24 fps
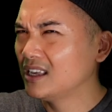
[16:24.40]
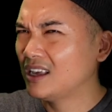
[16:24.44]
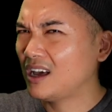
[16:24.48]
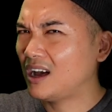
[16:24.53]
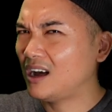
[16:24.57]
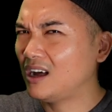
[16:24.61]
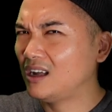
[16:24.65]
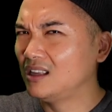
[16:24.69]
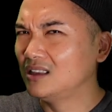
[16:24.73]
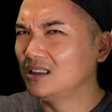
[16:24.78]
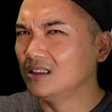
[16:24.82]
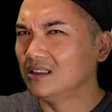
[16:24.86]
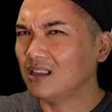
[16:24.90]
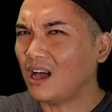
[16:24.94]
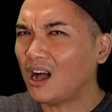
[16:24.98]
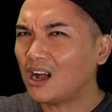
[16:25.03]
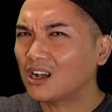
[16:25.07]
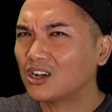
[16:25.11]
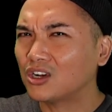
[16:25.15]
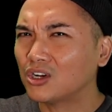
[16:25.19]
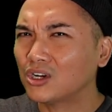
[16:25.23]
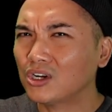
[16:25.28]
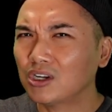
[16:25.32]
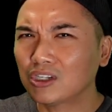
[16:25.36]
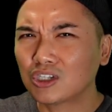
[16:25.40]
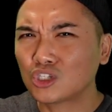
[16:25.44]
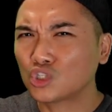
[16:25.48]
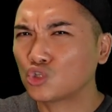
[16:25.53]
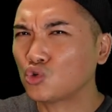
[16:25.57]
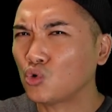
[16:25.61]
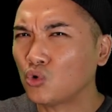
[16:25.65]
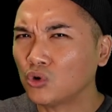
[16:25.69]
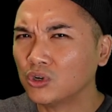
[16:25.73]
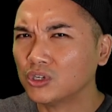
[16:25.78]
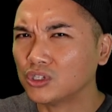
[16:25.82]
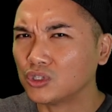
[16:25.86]
a locker
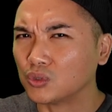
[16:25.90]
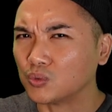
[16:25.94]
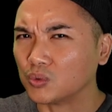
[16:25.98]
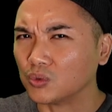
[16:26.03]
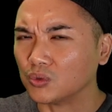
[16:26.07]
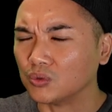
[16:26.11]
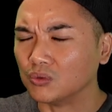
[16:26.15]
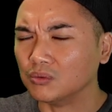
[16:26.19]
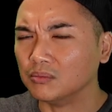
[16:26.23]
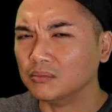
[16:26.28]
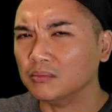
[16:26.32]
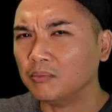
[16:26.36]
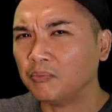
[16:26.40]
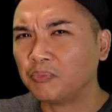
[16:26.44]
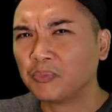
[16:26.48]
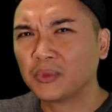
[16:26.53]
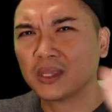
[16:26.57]
storage room